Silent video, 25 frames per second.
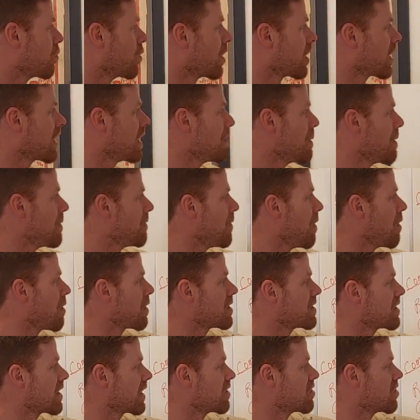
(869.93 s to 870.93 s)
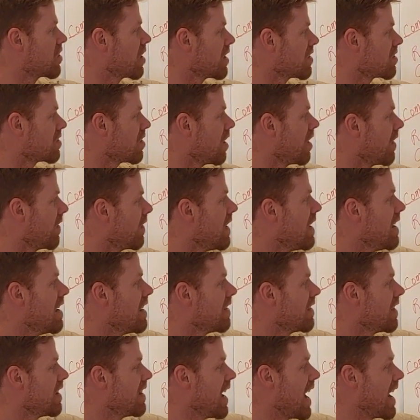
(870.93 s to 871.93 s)
We're going to be focusing just on
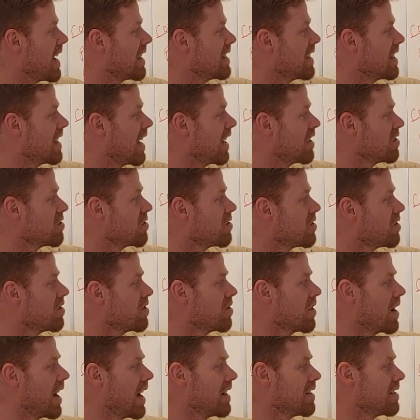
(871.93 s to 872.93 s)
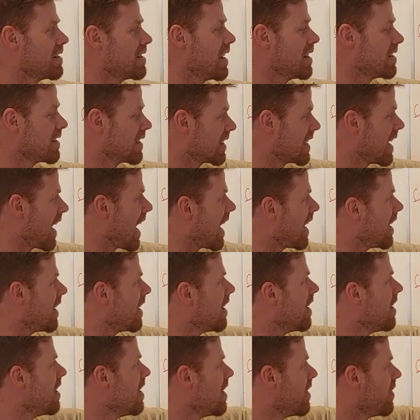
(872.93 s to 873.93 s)
the 1900s in the United States and
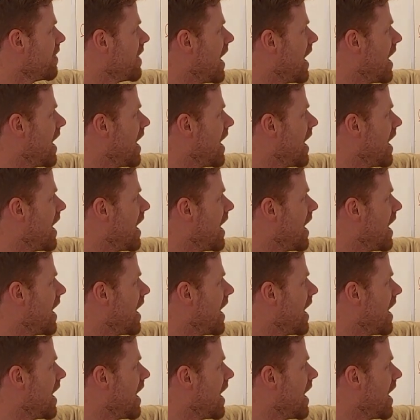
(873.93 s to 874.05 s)
Canada